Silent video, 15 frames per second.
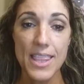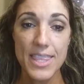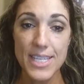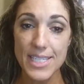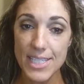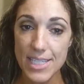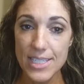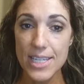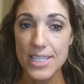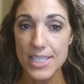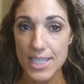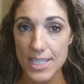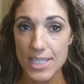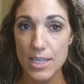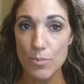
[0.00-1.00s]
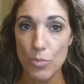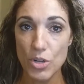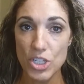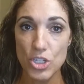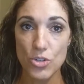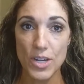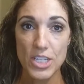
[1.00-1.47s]
this is a tinted
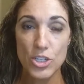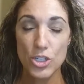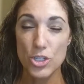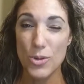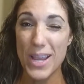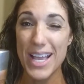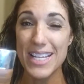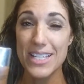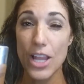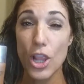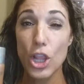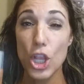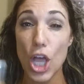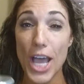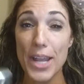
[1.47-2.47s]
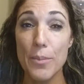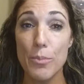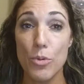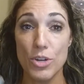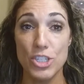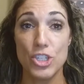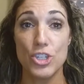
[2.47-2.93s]
moisturizer, so it has a lot of
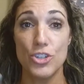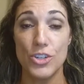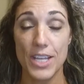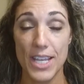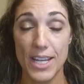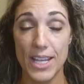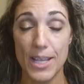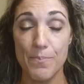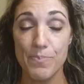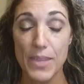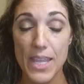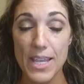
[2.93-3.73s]
moisture in it.